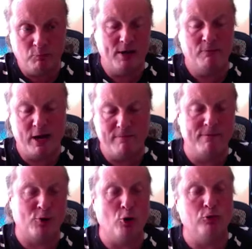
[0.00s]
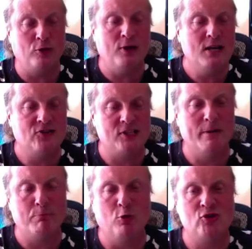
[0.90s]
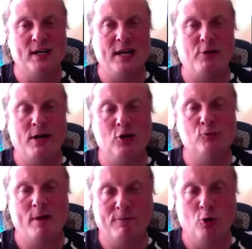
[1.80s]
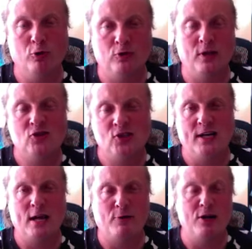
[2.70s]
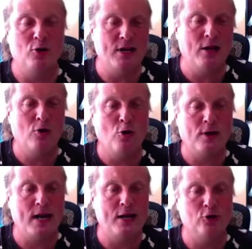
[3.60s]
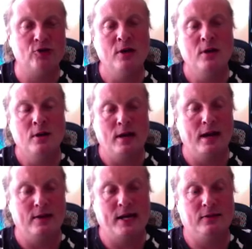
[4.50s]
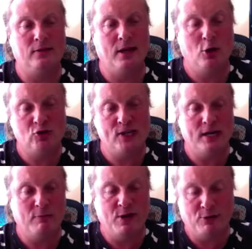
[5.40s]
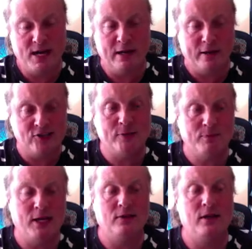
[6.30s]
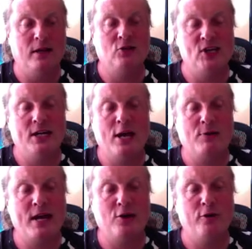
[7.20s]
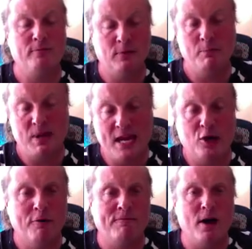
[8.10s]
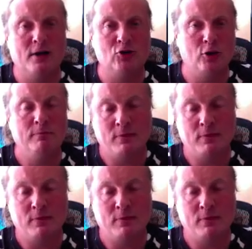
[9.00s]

when we wrote the example generators, we wrote the generator decorators, we realized that the generator being a function